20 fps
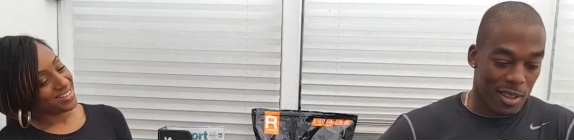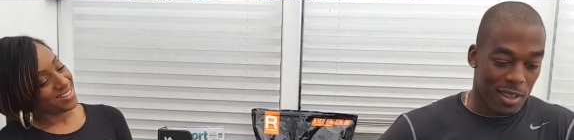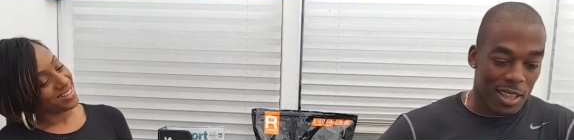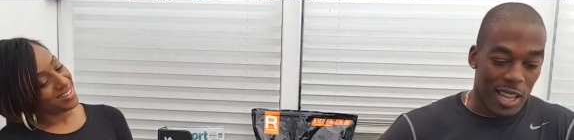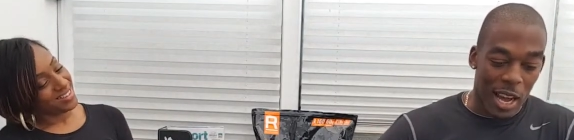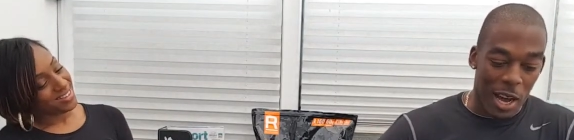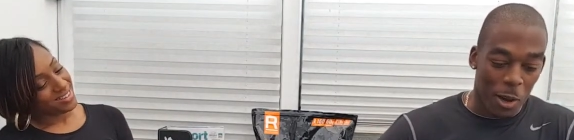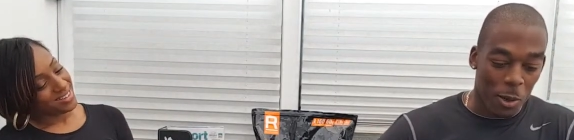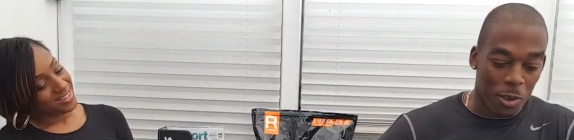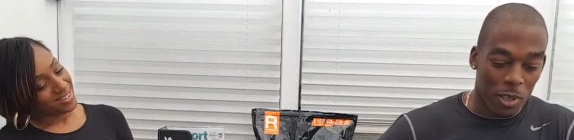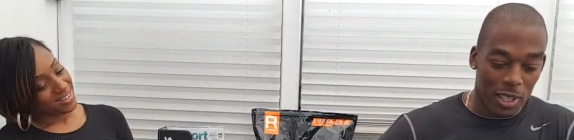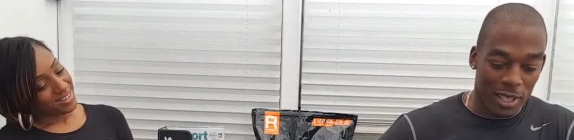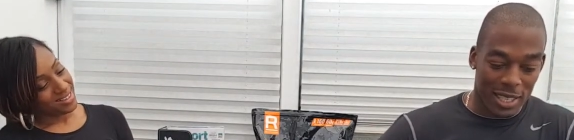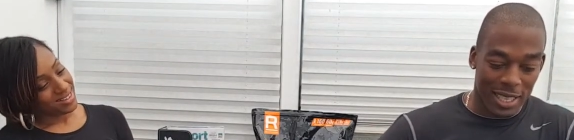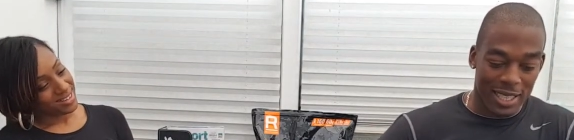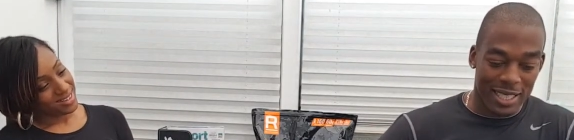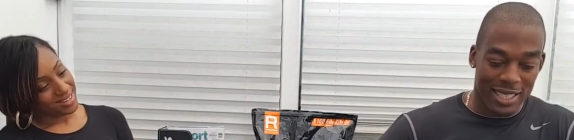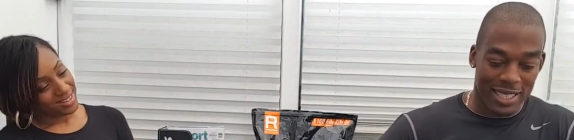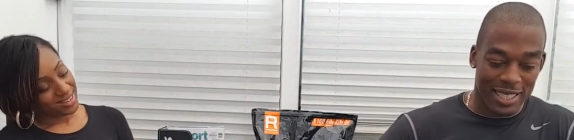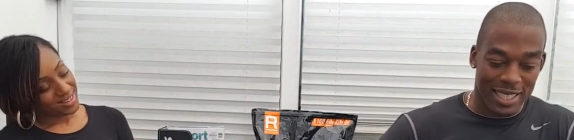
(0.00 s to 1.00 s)
Speaker 1: Now I was looking
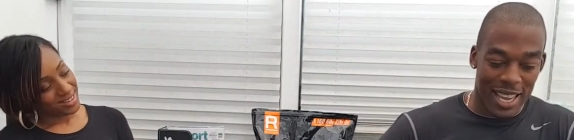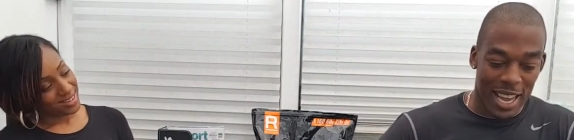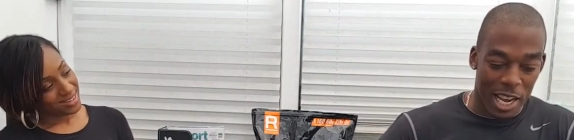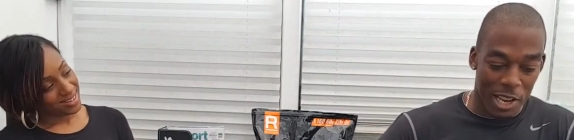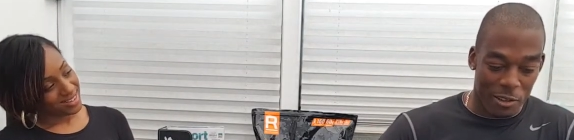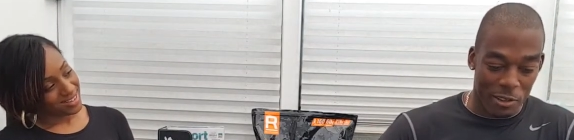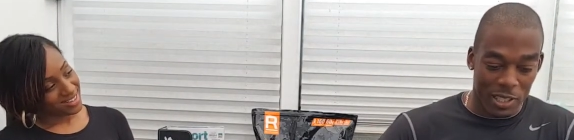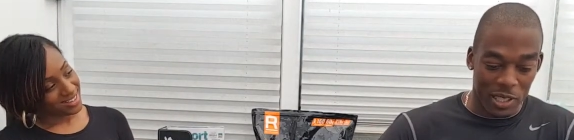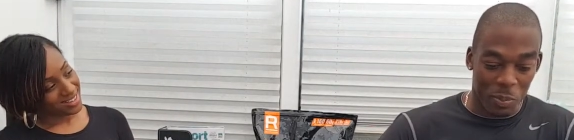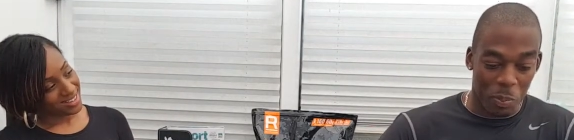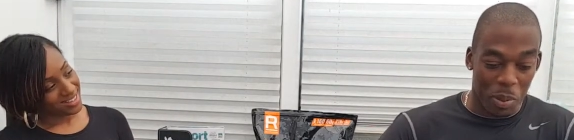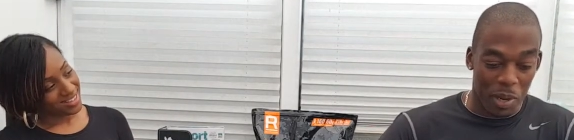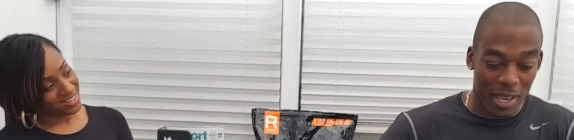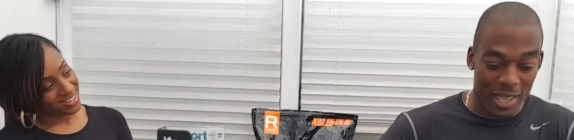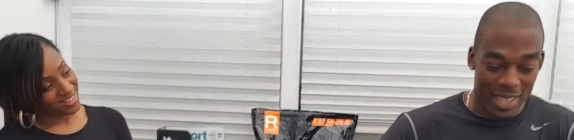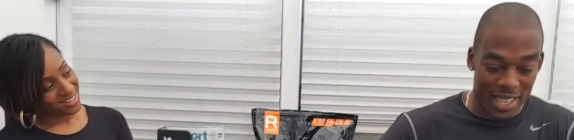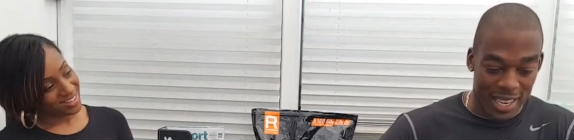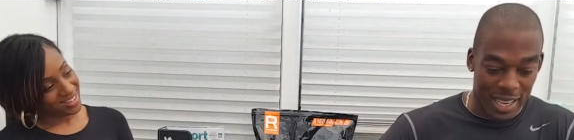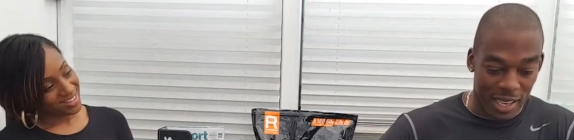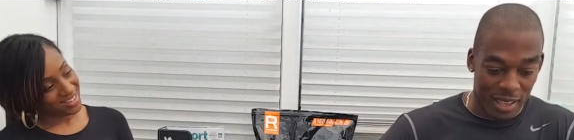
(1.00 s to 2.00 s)
at this calories per
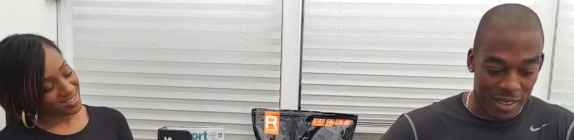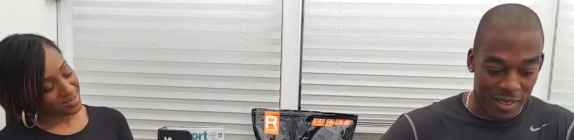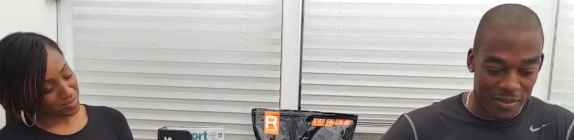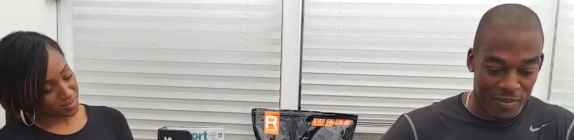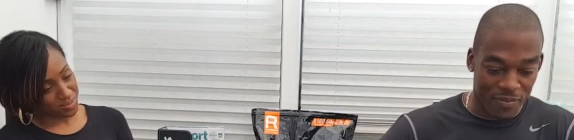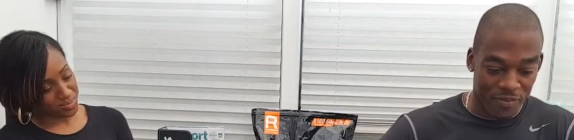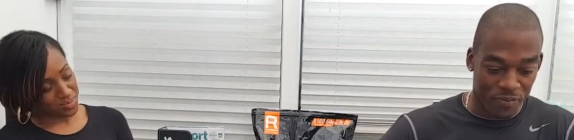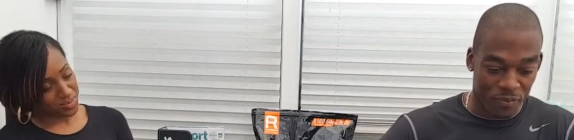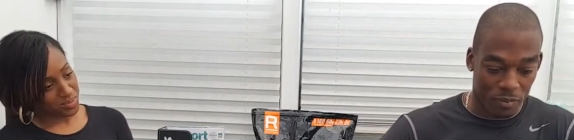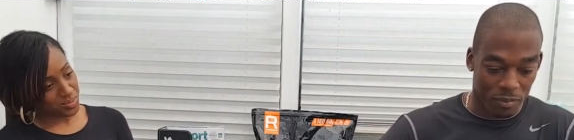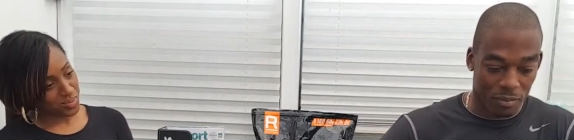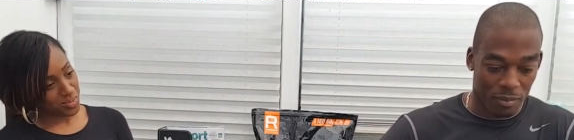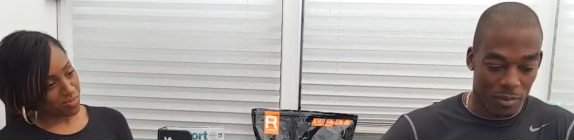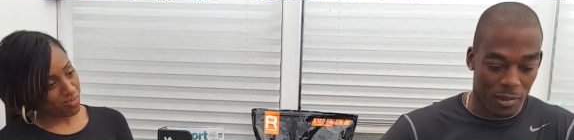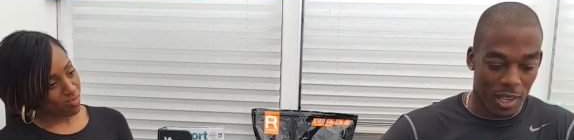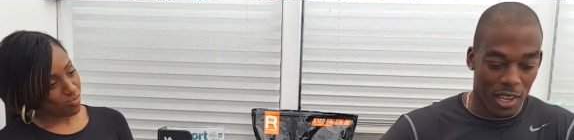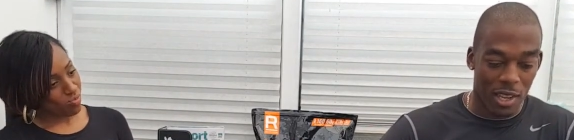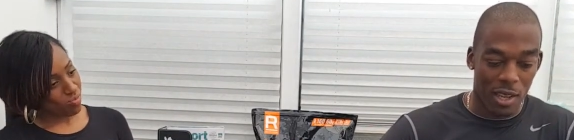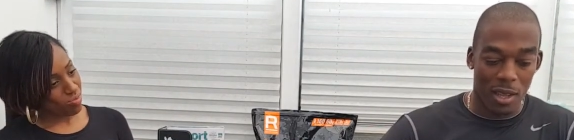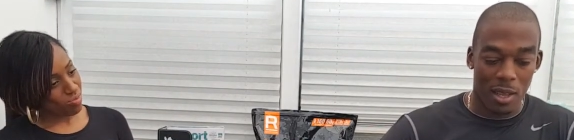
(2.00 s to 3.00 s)
day. Mm -hmm.
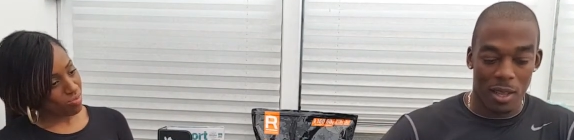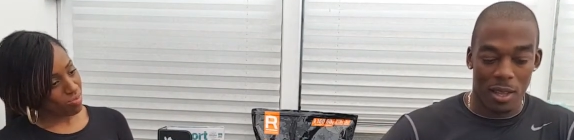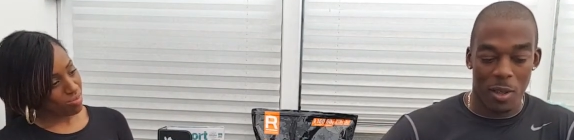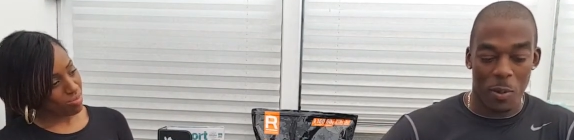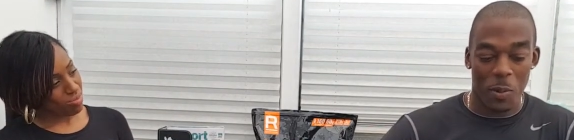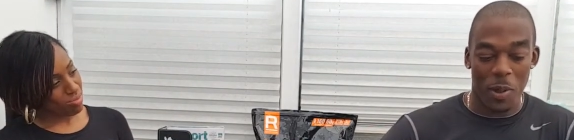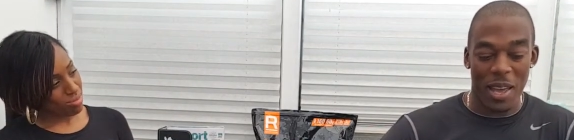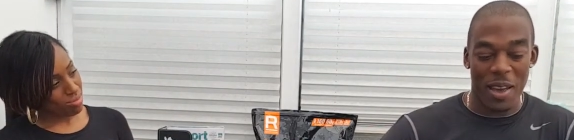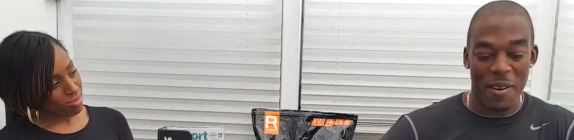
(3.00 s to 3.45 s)
We